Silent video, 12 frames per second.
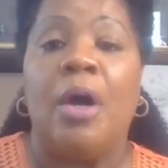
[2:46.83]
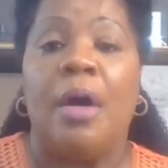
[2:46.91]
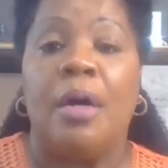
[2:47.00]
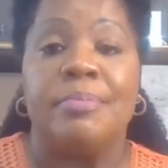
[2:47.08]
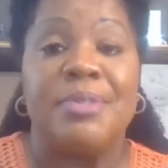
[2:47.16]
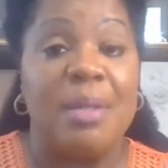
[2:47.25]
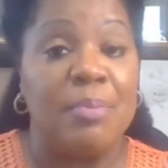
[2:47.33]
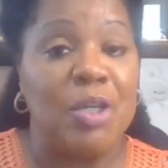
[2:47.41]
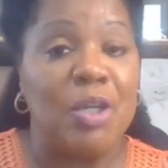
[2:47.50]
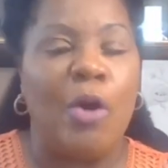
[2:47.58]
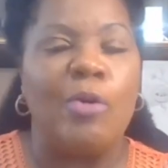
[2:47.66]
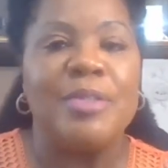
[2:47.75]
Um, some of
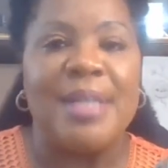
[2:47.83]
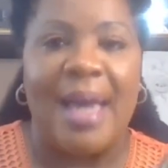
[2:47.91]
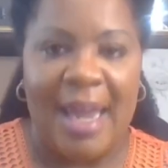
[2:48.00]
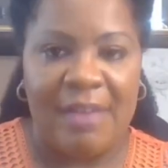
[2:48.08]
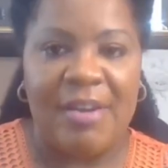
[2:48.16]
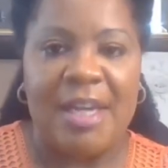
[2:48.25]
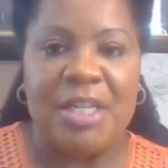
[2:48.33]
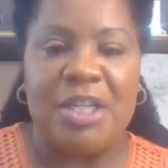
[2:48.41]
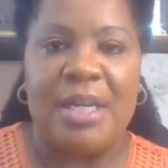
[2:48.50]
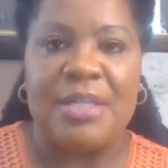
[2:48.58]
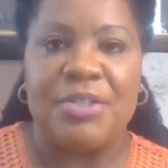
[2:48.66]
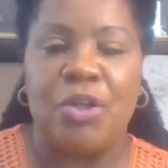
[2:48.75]
the codes I have had a
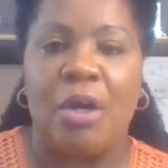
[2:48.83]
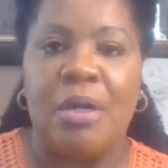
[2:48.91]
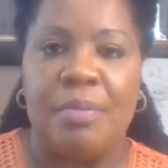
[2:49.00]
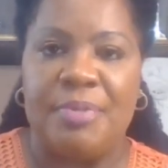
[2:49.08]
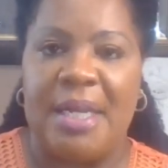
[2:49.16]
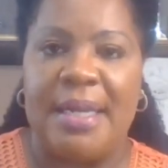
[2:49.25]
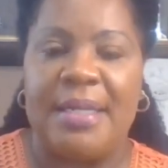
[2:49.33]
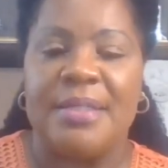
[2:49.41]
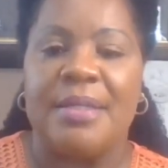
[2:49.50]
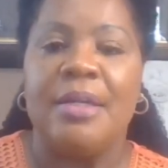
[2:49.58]
chance to update,